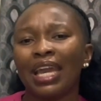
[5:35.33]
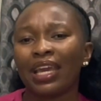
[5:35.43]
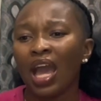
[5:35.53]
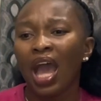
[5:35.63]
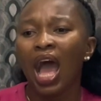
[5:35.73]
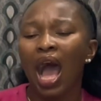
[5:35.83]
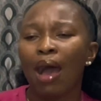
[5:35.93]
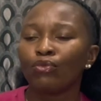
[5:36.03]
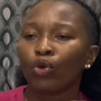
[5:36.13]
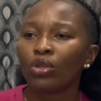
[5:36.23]
Like,
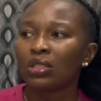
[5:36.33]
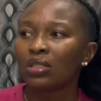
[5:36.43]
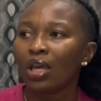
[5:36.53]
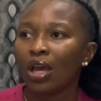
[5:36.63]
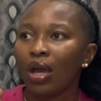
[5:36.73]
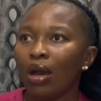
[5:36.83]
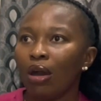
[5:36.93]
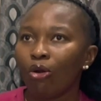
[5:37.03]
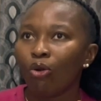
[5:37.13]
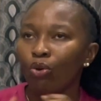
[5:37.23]
I'm not
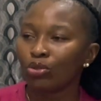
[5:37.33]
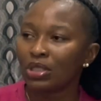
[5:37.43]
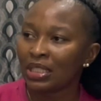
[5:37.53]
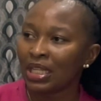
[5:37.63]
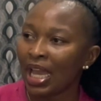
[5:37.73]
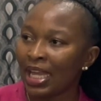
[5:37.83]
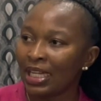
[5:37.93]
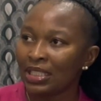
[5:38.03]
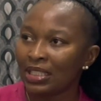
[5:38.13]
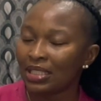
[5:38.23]
holding
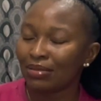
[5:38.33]
any